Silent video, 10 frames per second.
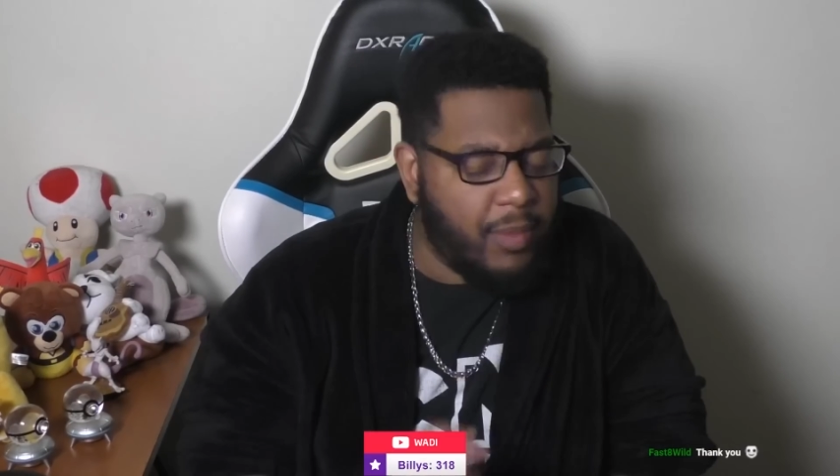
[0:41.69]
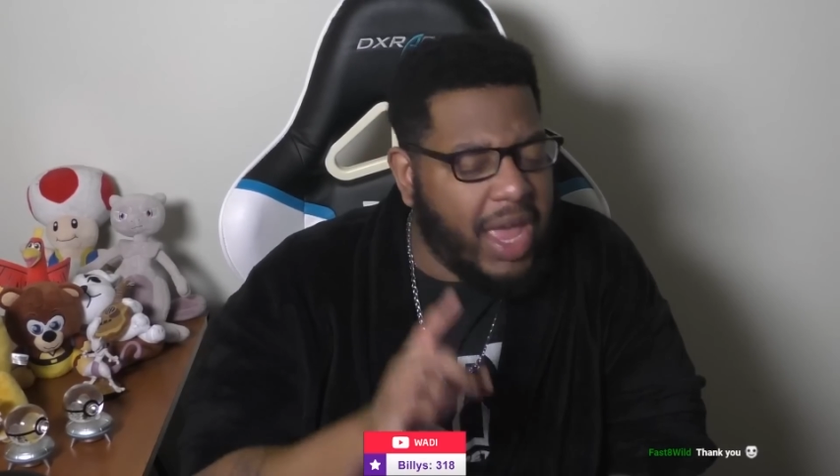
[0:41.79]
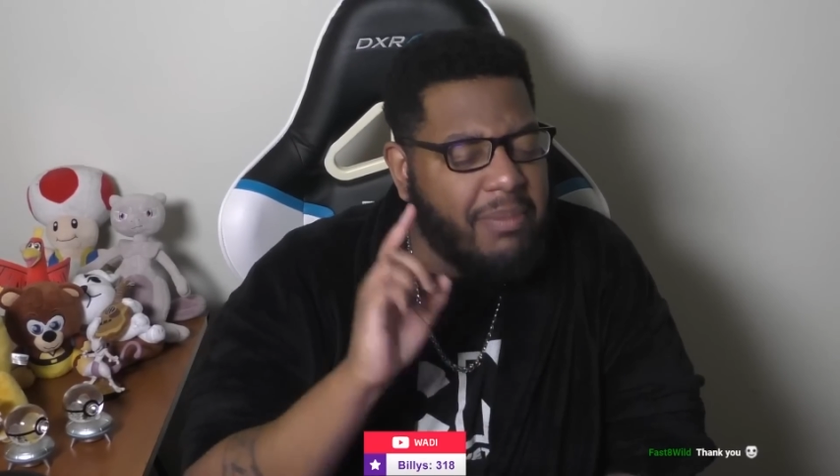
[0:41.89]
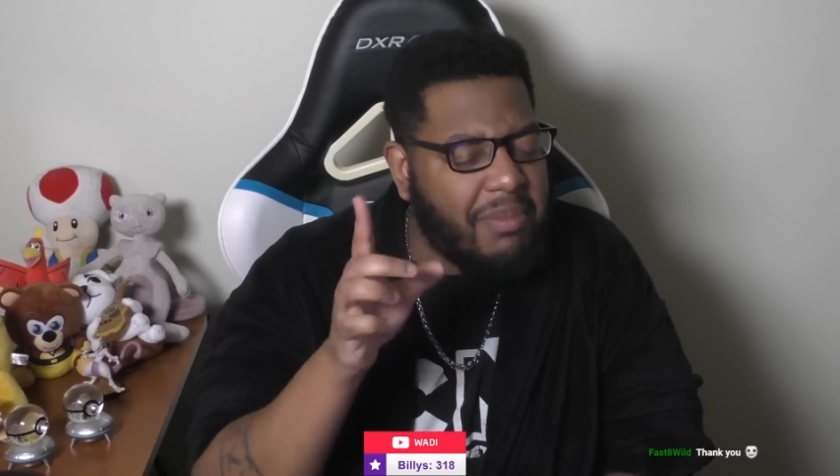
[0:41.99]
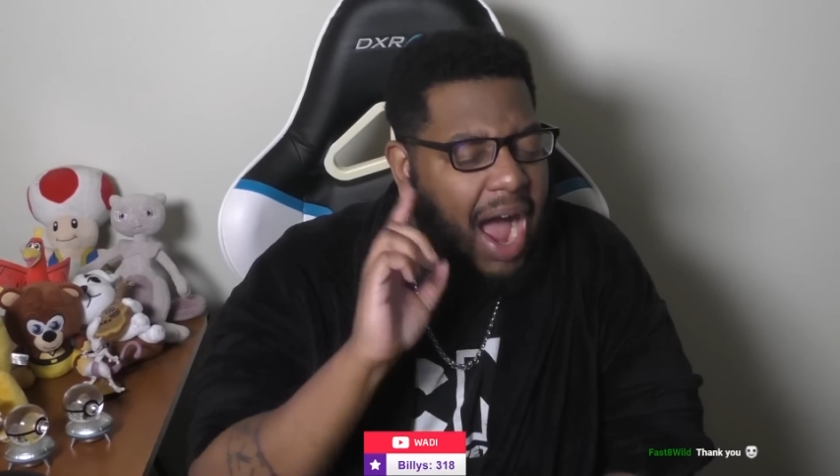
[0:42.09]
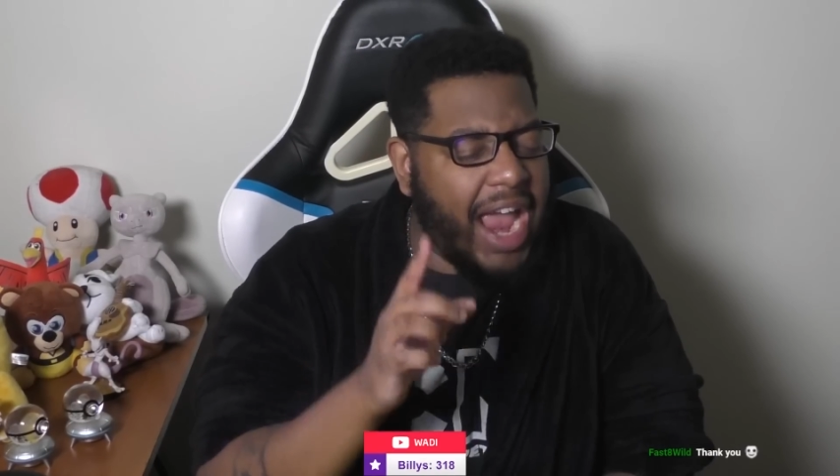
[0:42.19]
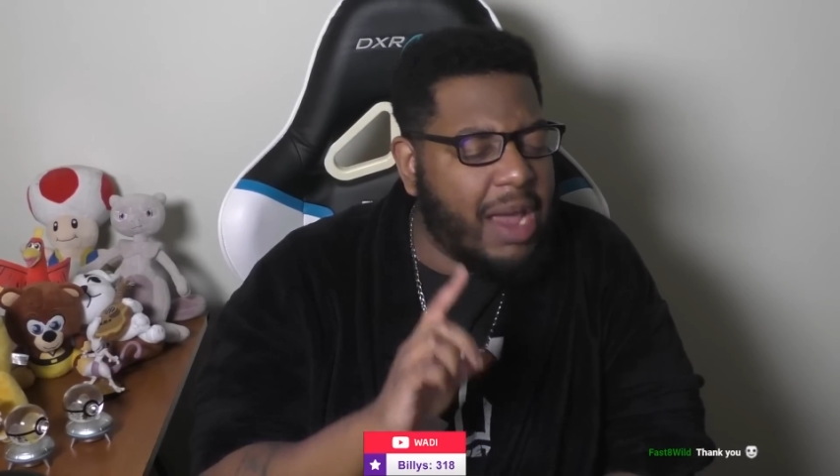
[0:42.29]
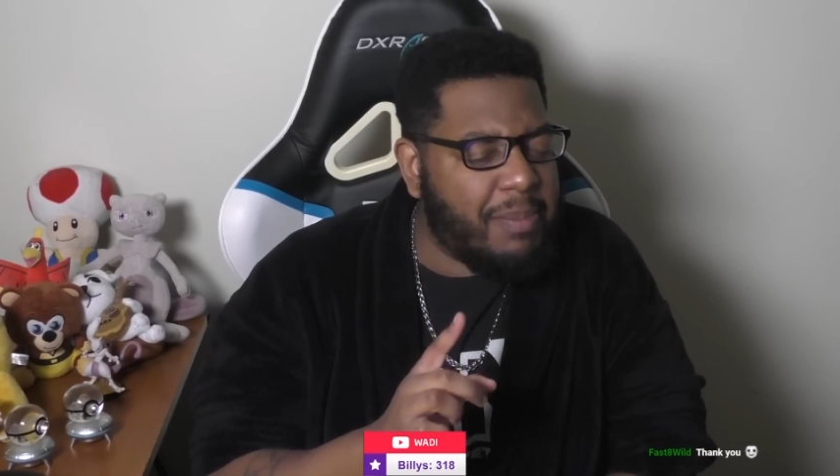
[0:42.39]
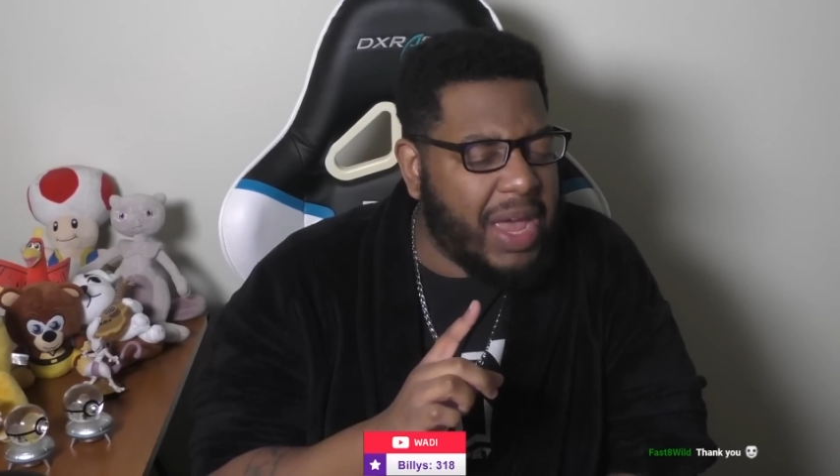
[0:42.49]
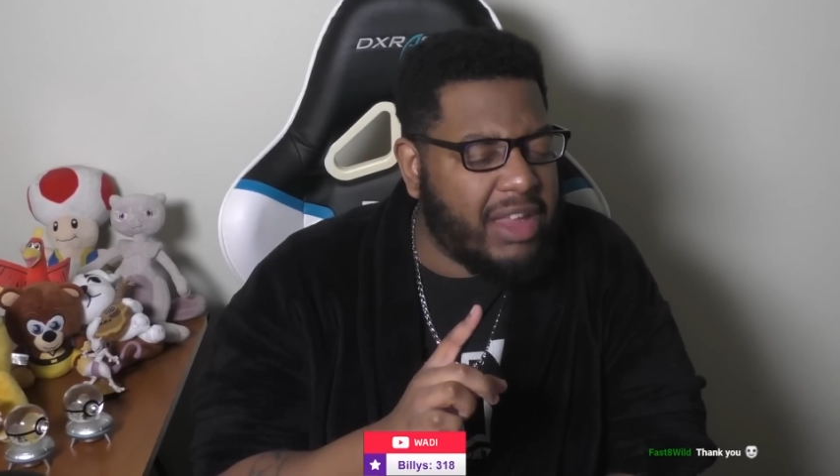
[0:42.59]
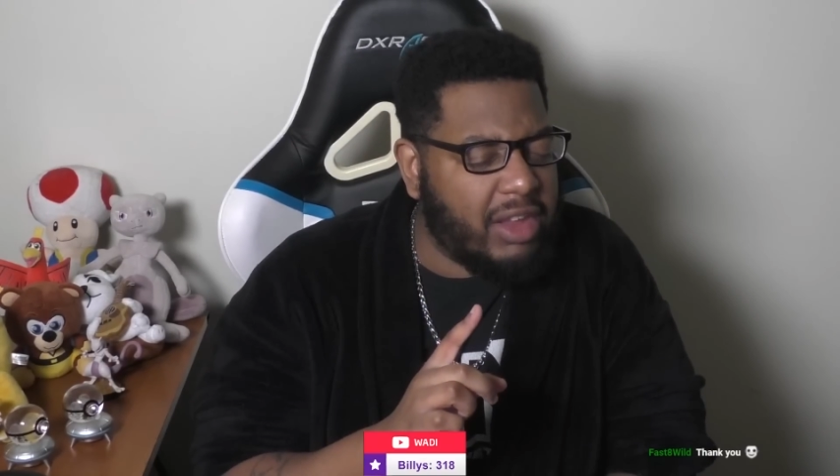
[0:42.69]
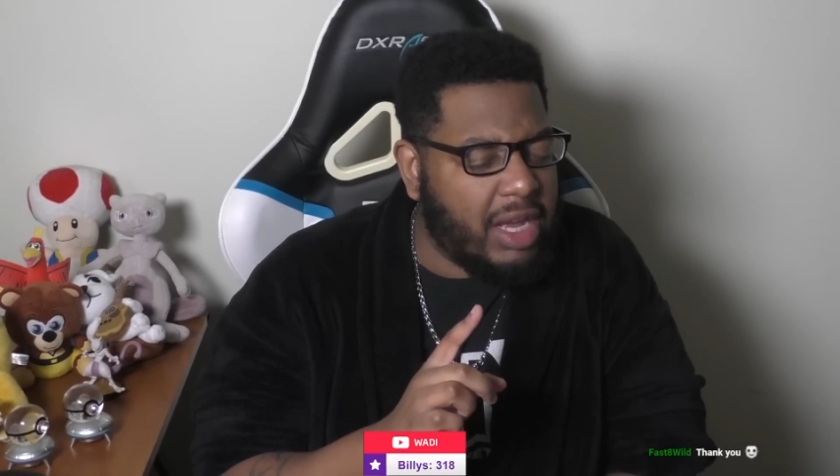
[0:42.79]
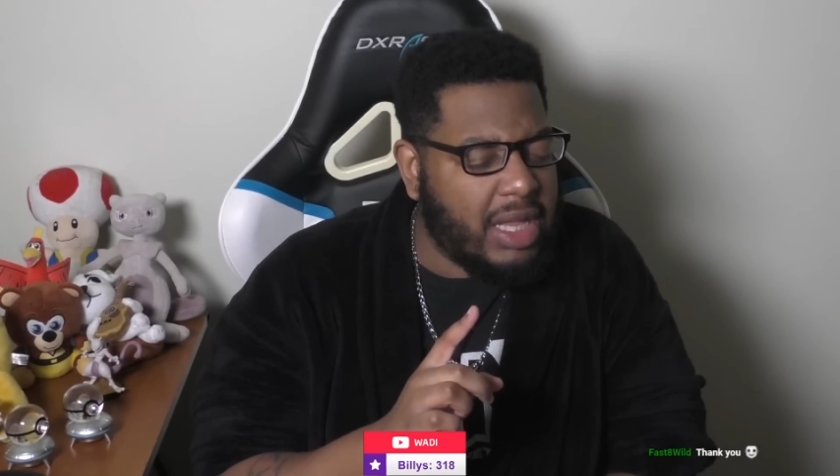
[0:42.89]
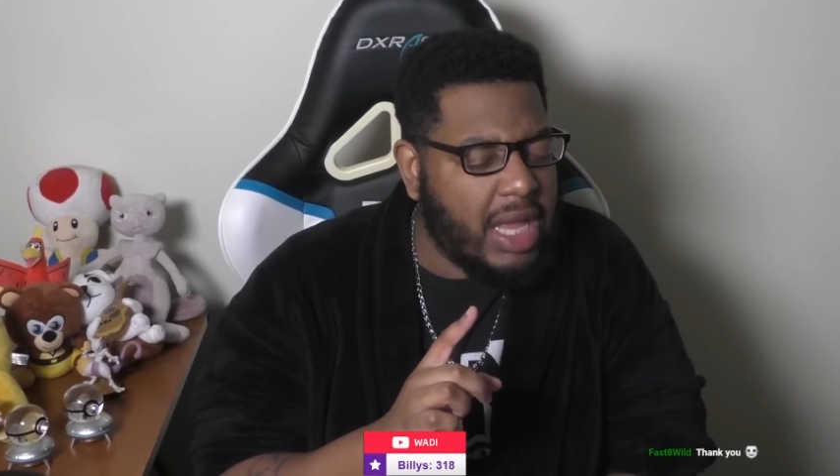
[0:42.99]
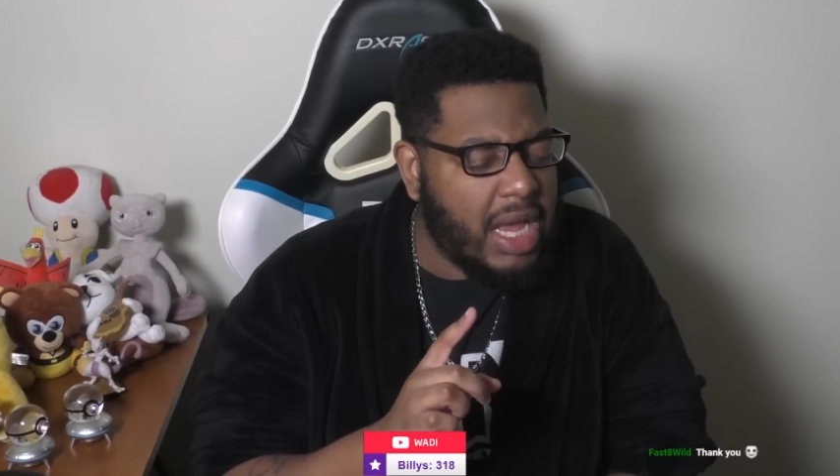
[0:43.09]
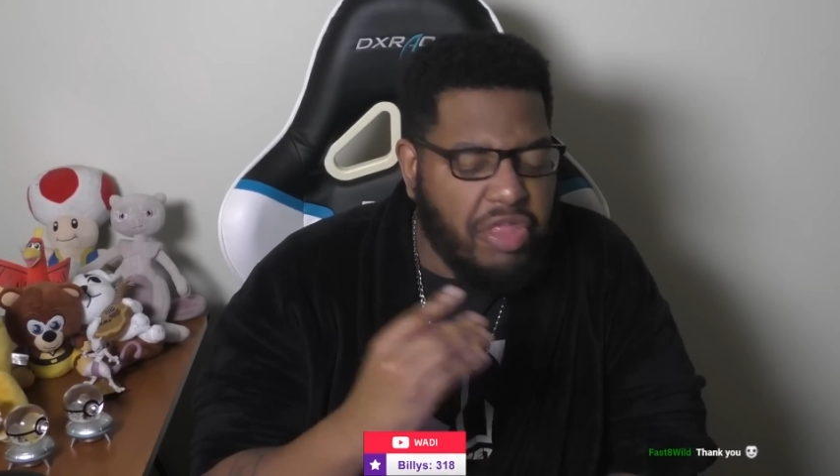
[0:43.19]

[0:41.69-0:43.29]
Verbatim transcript: In my opinion,